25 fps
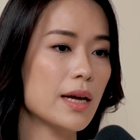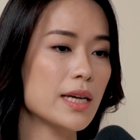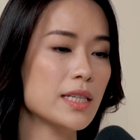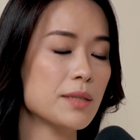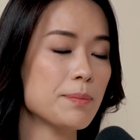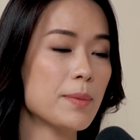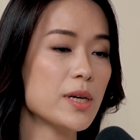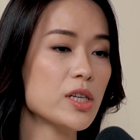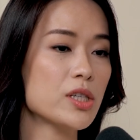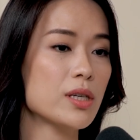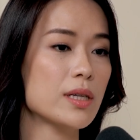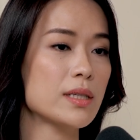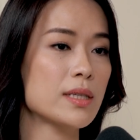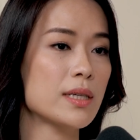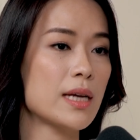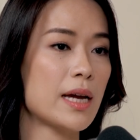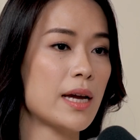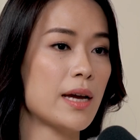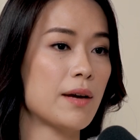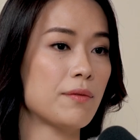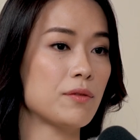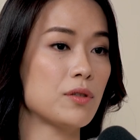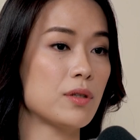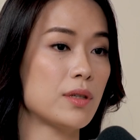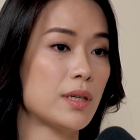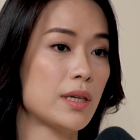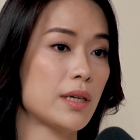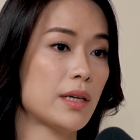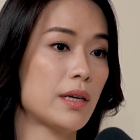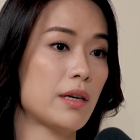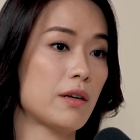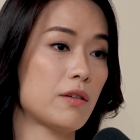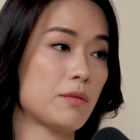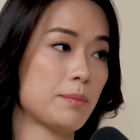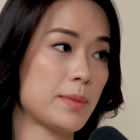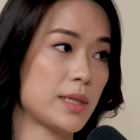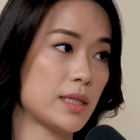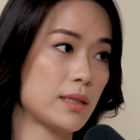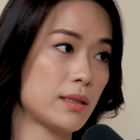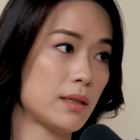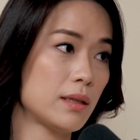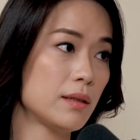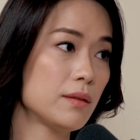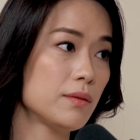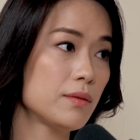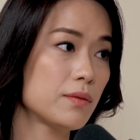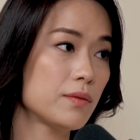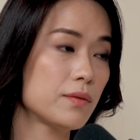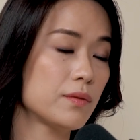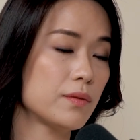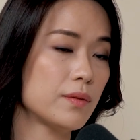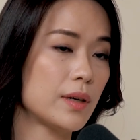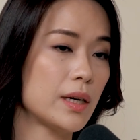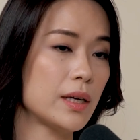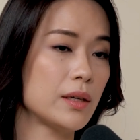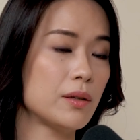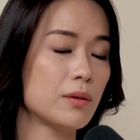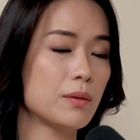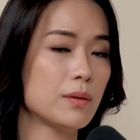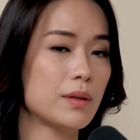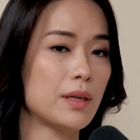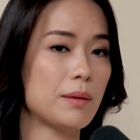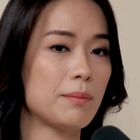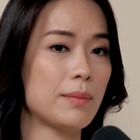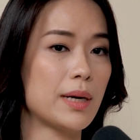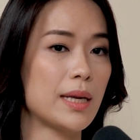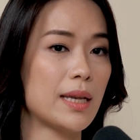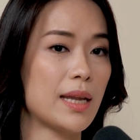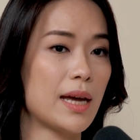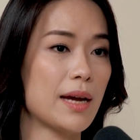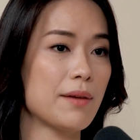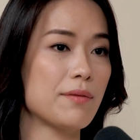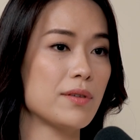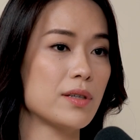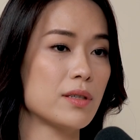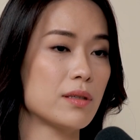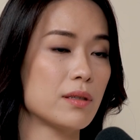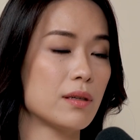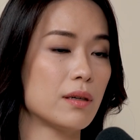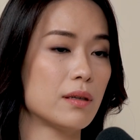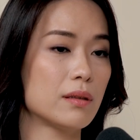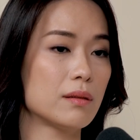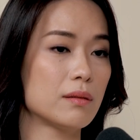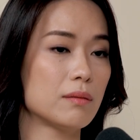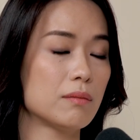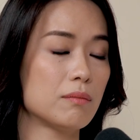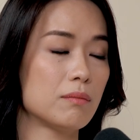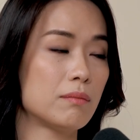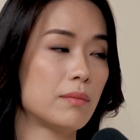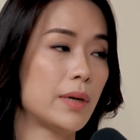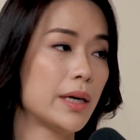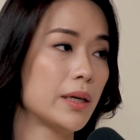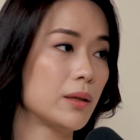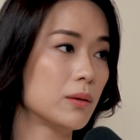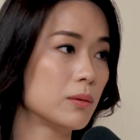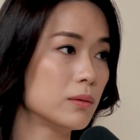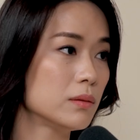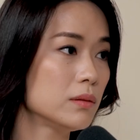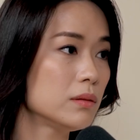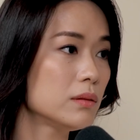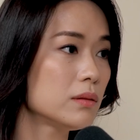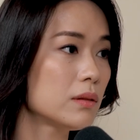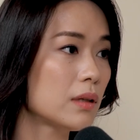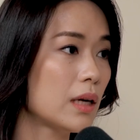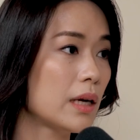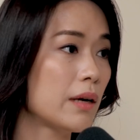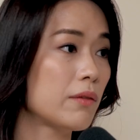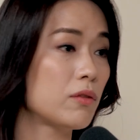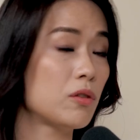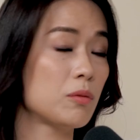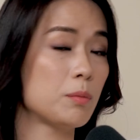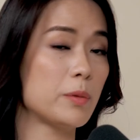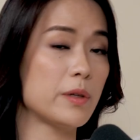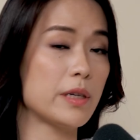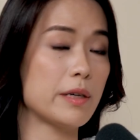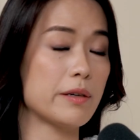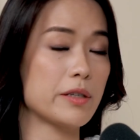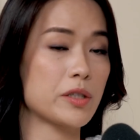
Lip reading: as much as I have to take care of myself, I know that my life is not my own. I have to be